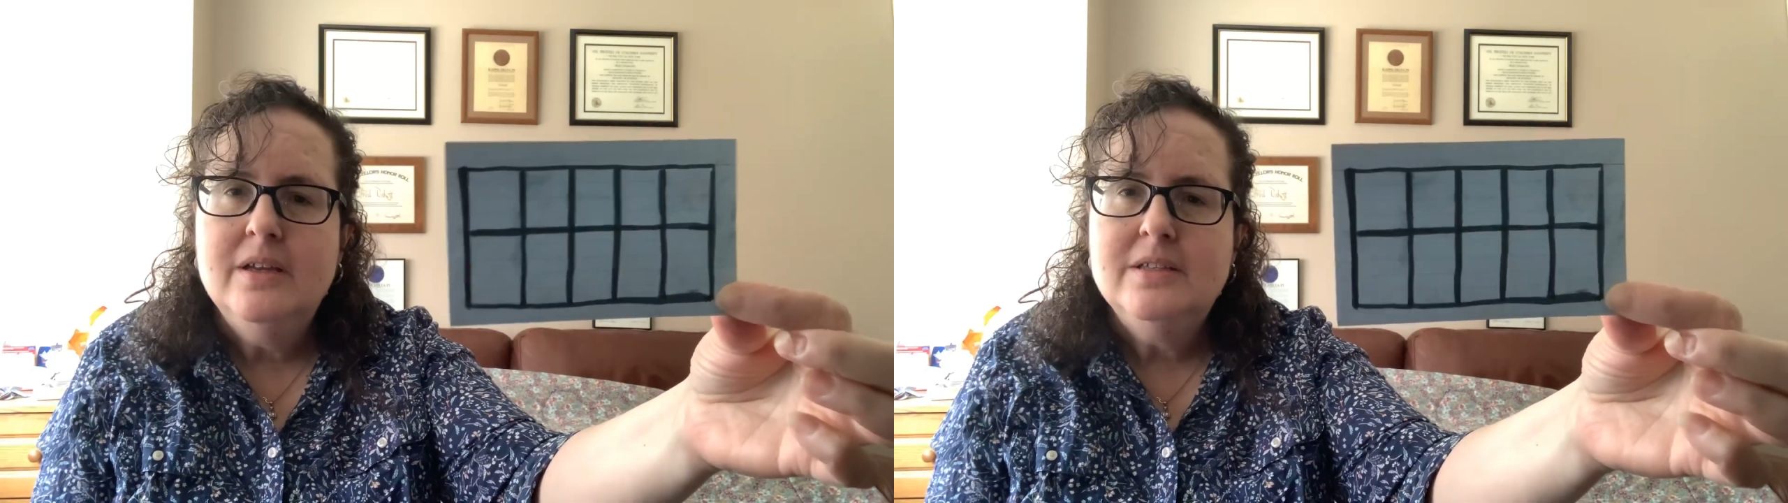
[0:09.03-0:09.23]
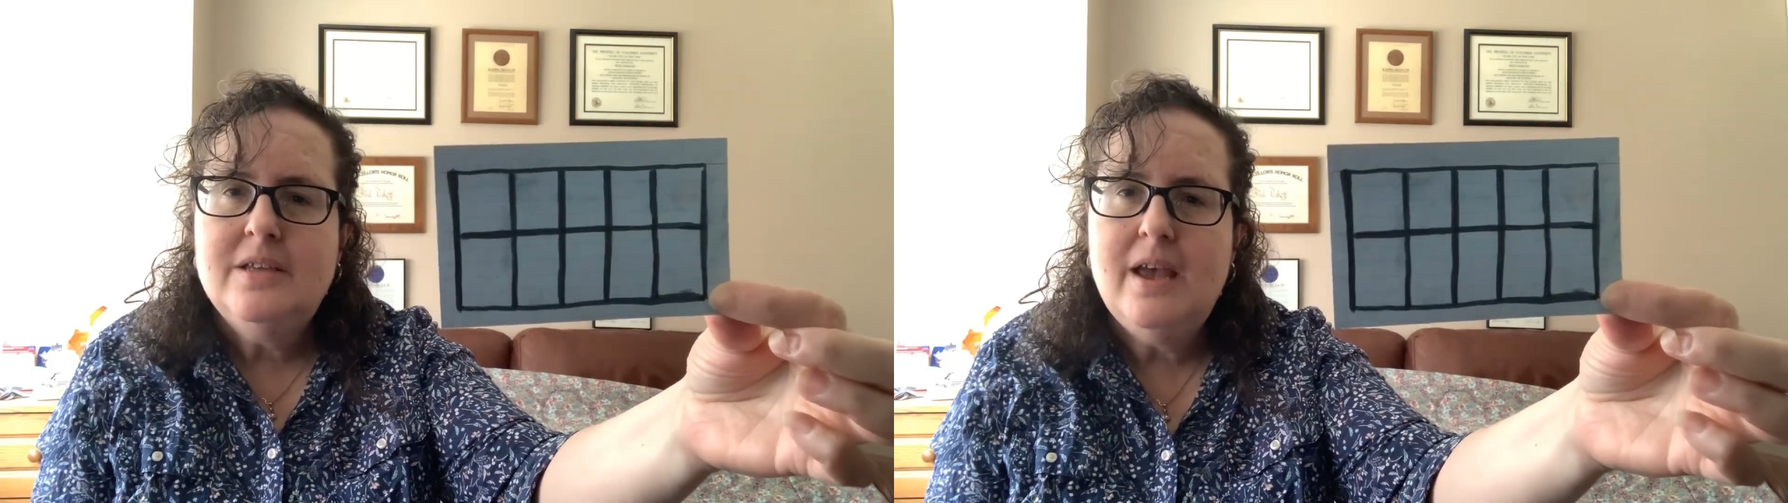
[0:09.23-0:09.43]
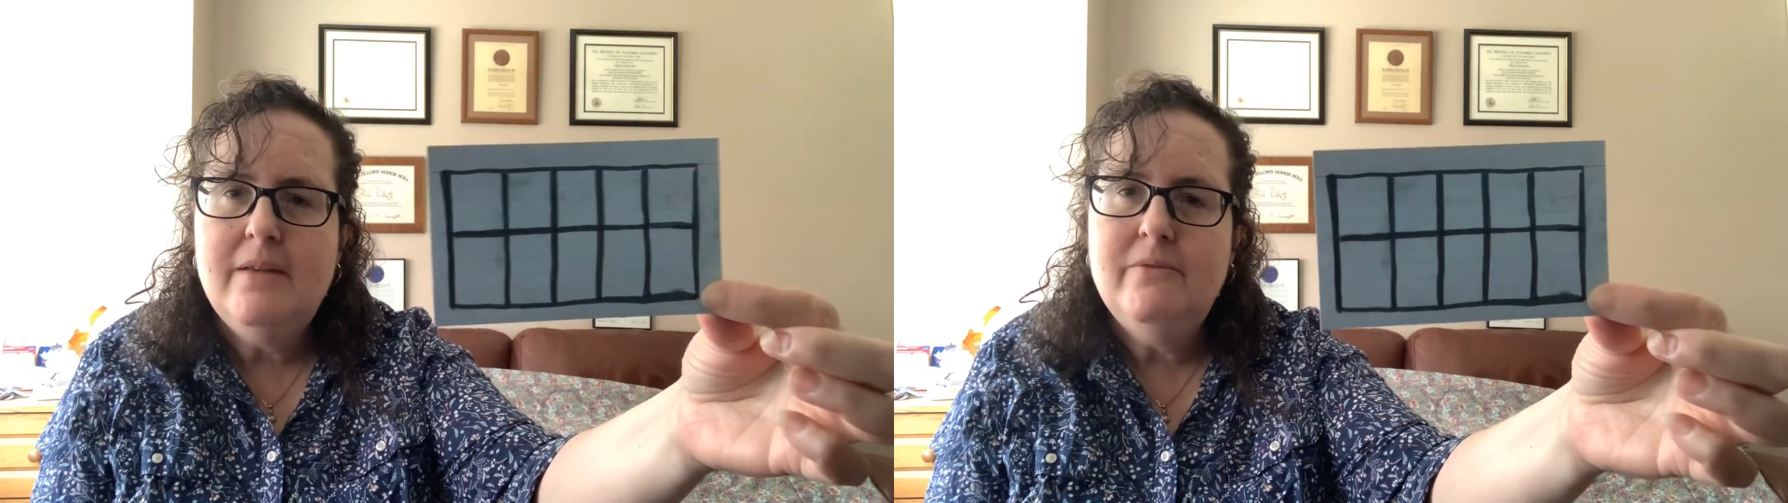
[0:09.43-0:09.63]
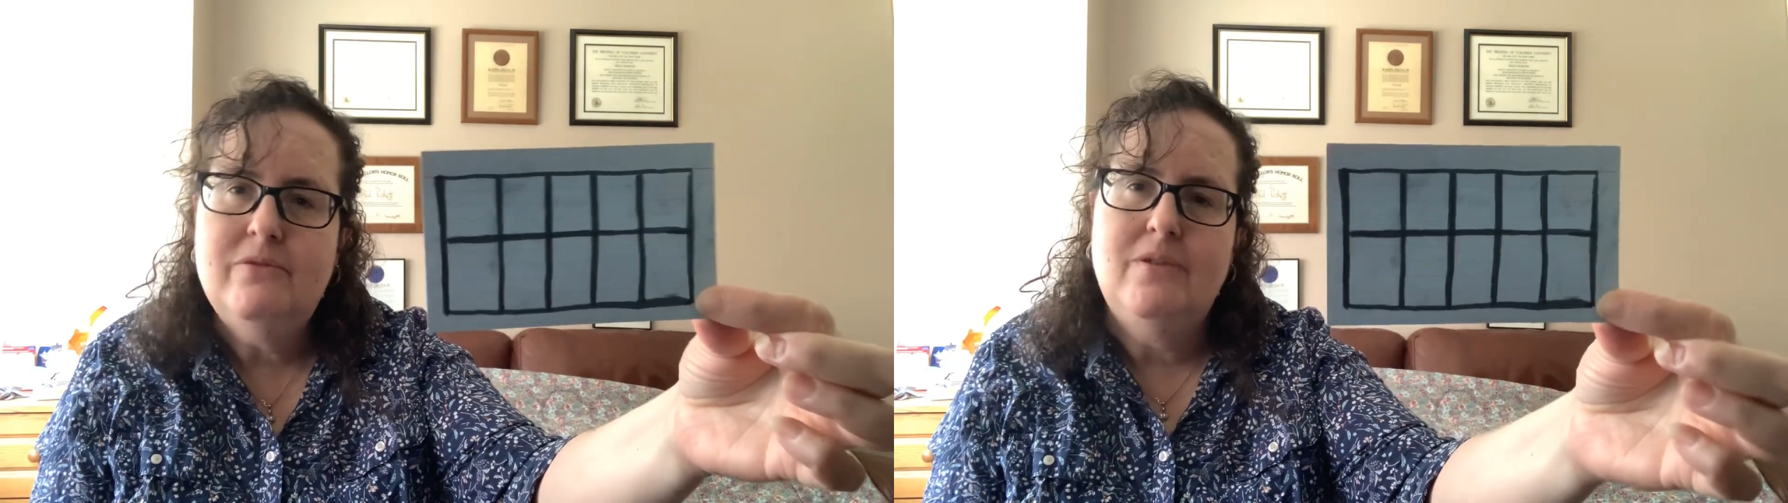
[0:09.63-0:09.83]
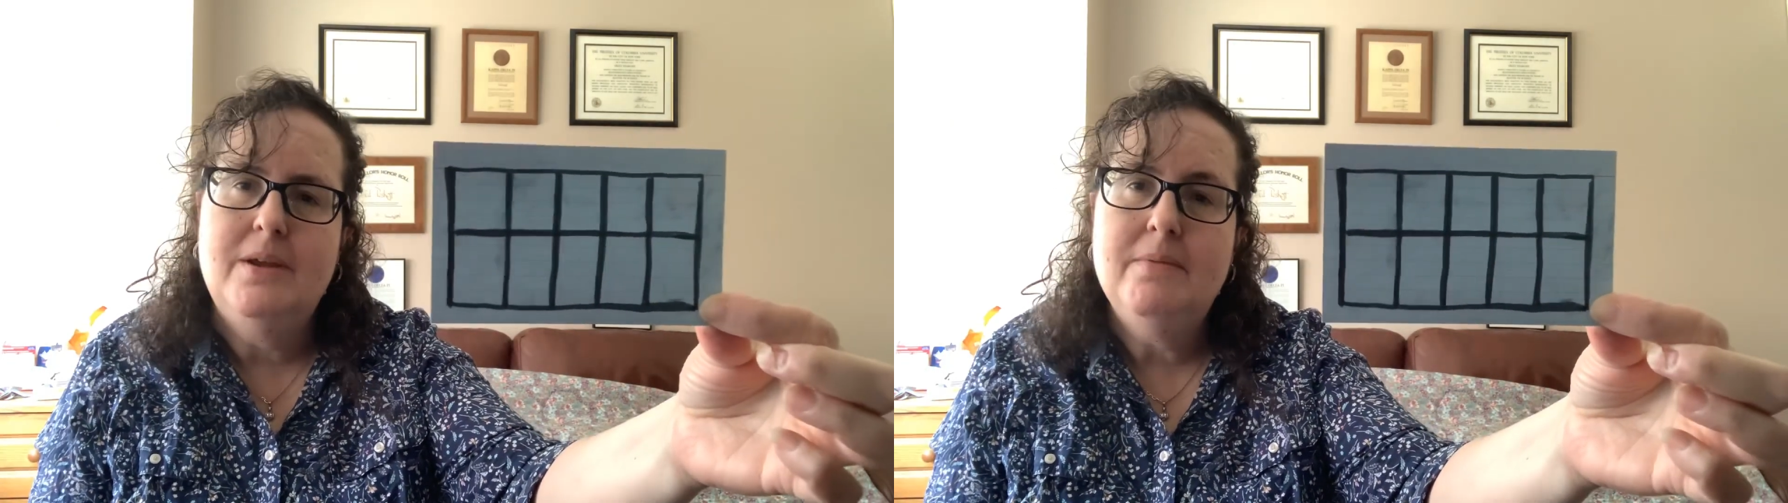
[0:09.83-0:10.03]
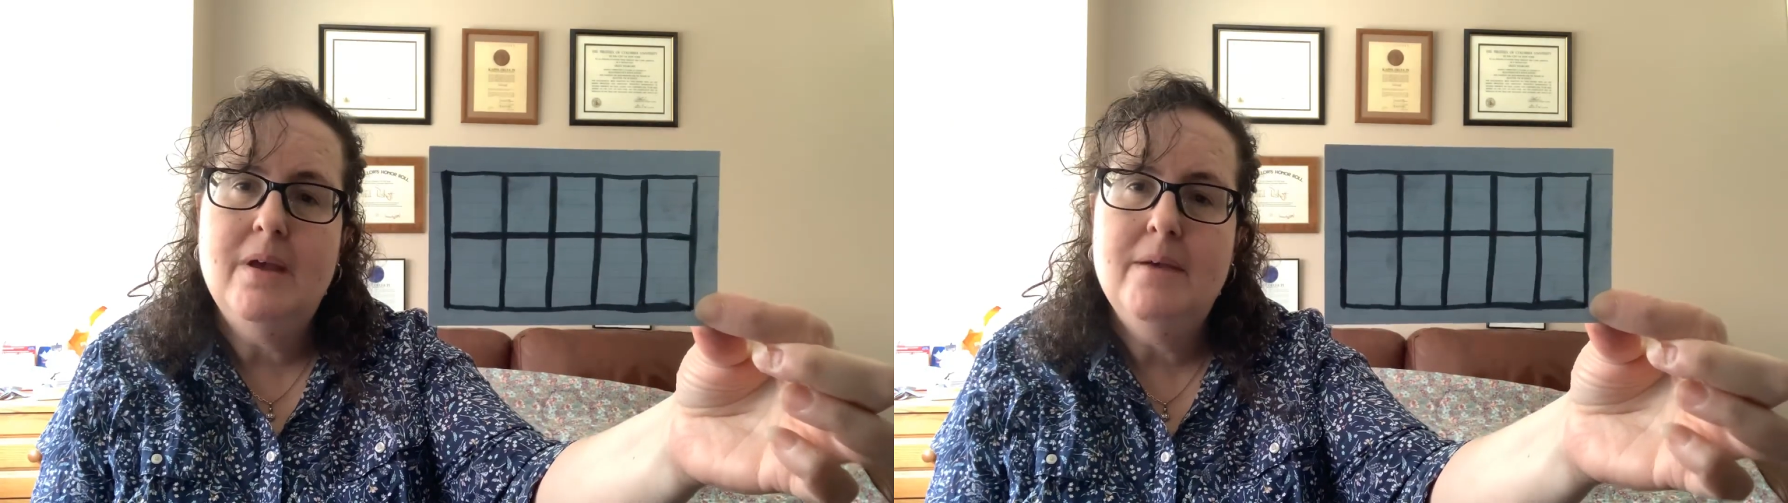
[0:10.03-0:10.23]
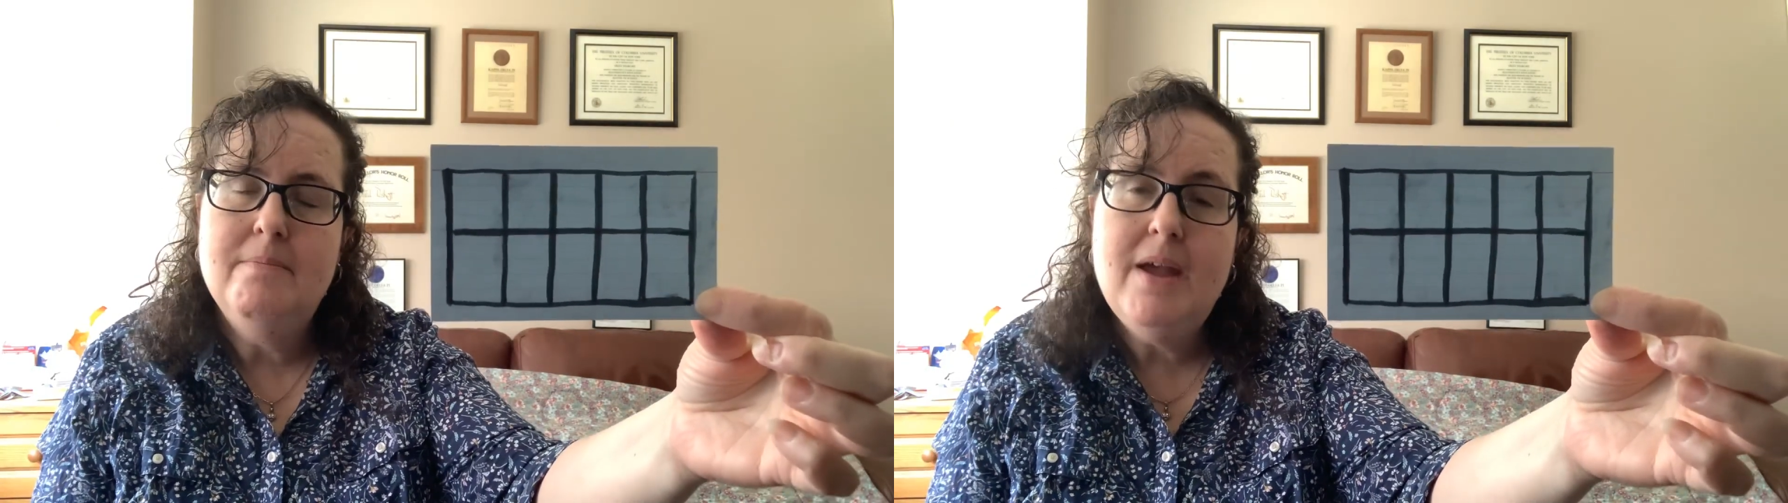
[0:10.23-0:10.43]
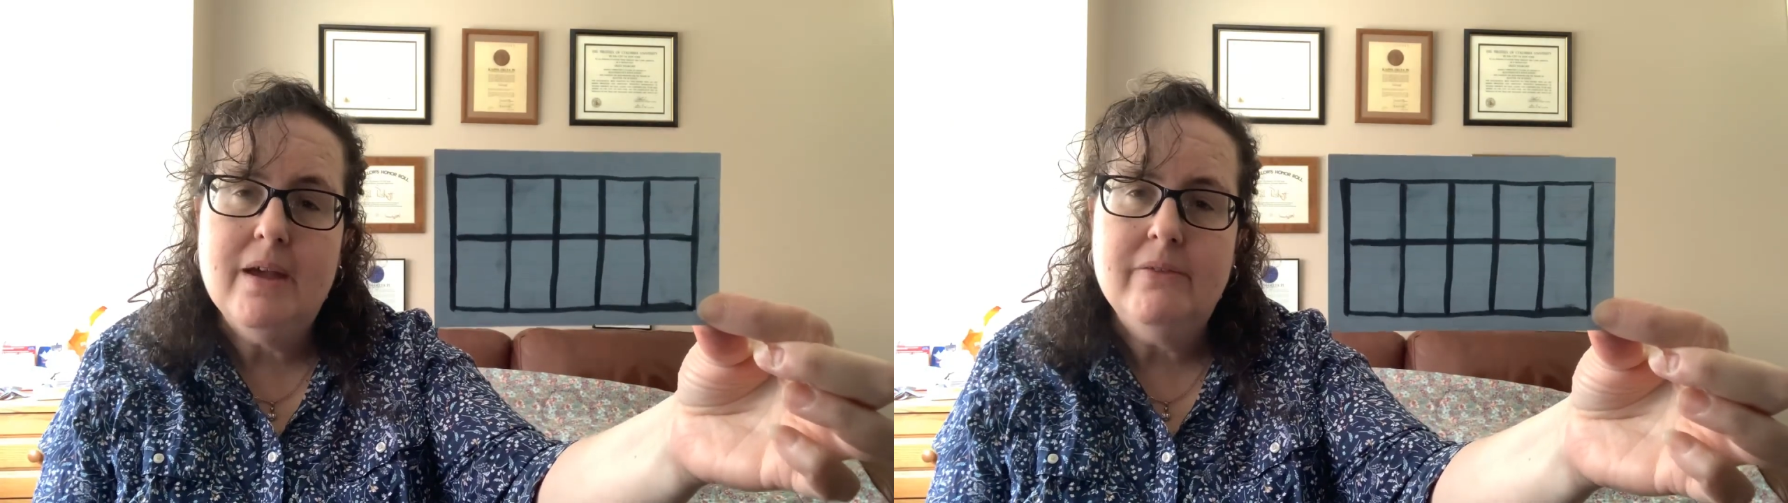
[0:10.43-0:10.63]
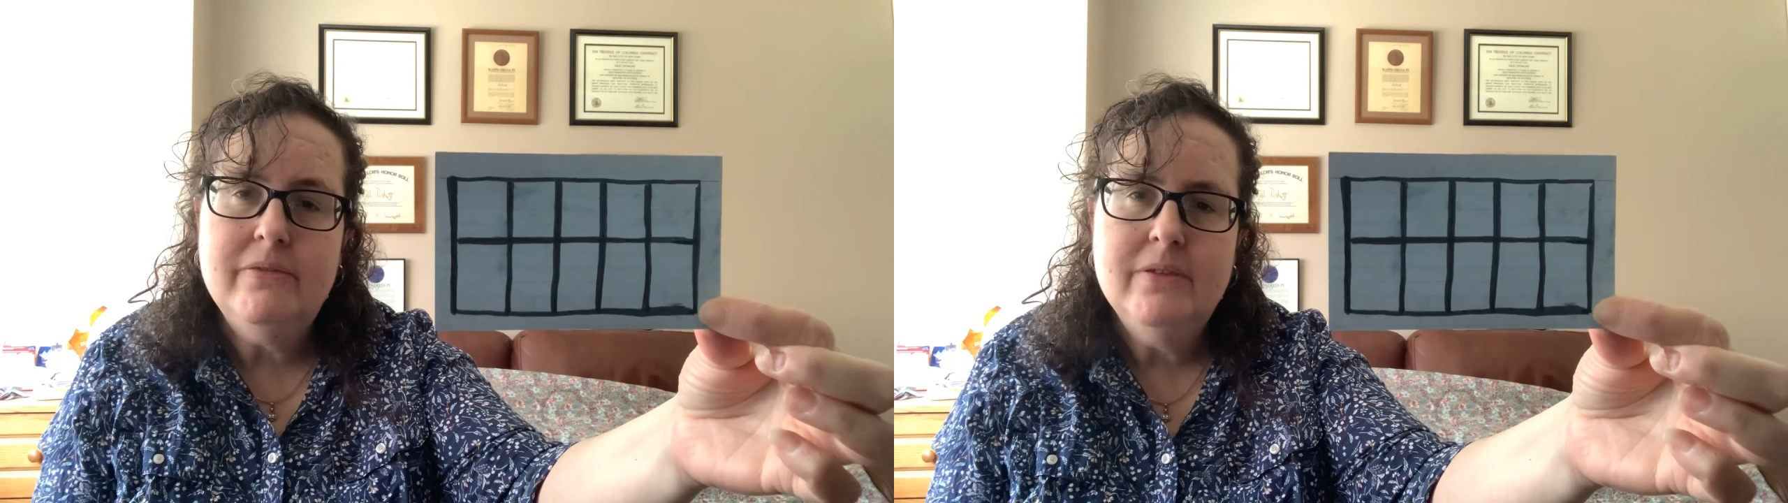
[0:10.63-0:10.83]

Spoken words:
10 frame math.